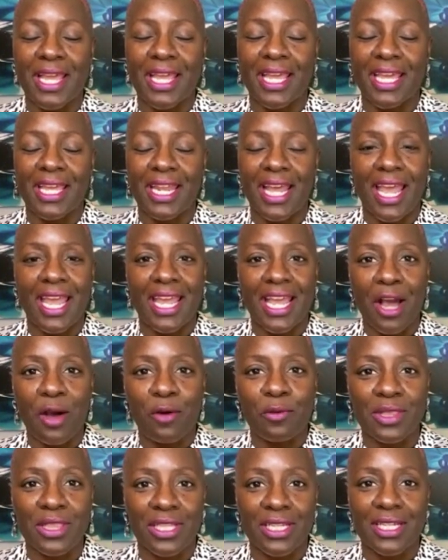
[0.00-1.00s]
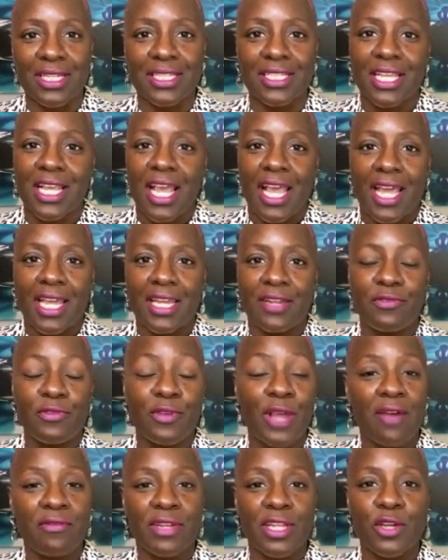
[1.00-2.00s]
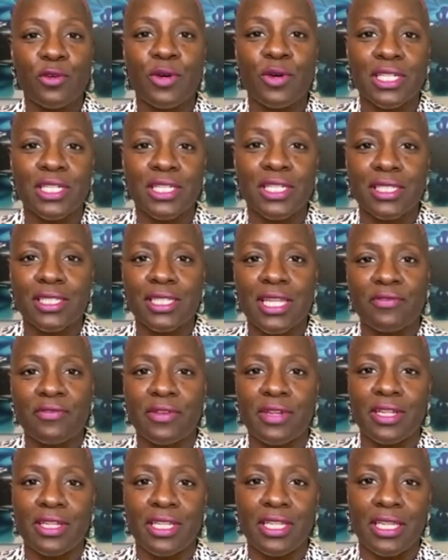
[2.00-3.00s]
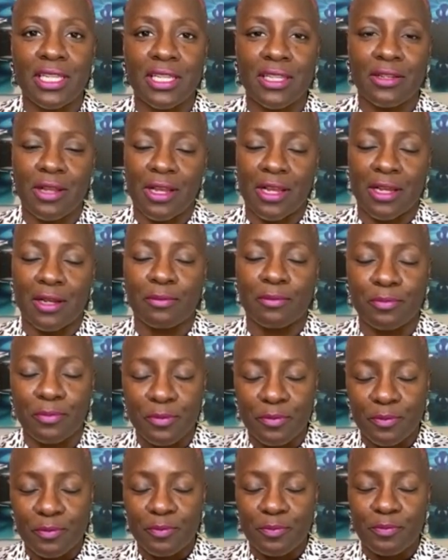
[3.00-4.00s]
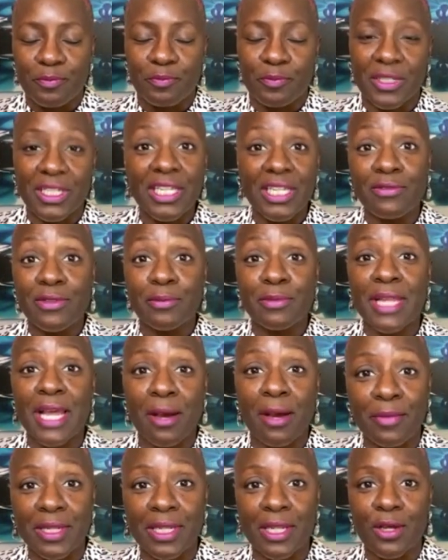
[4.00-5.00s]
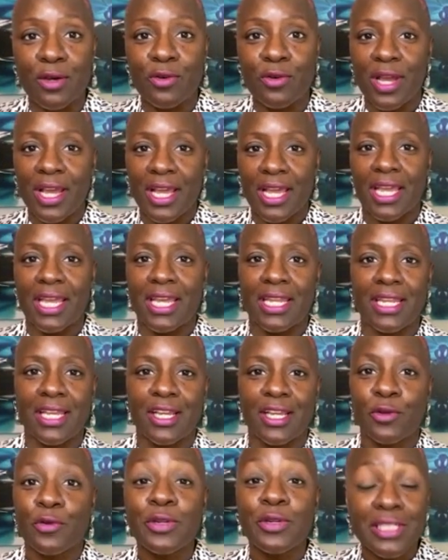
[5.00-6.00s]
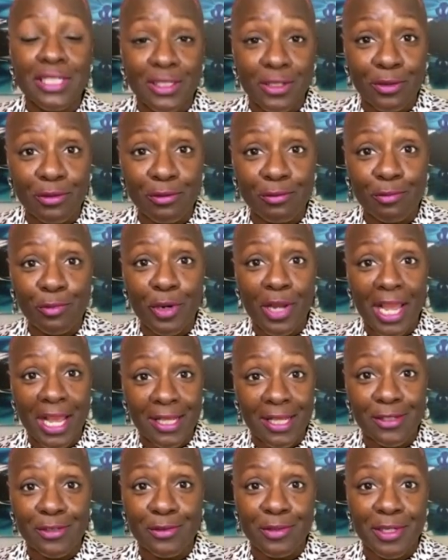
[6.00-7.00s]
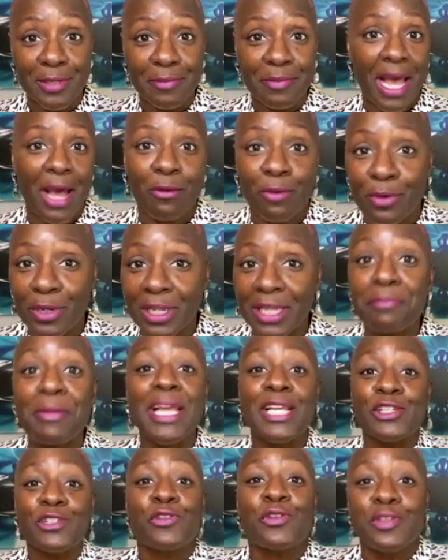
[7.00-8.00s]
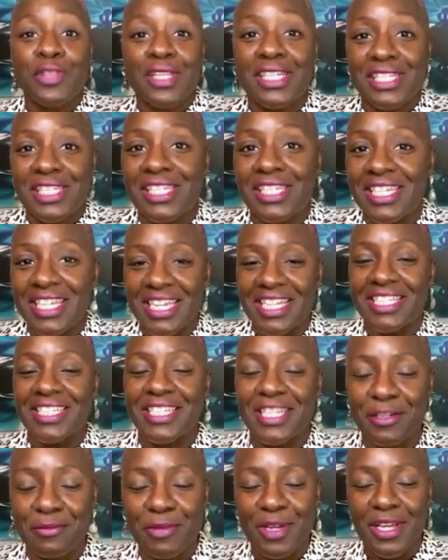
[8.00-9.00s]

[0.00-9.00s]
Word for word: and hang out with us. And if you have any questions, definitely um, leave them down below and Krystal will answer them. I will make sure that she gets them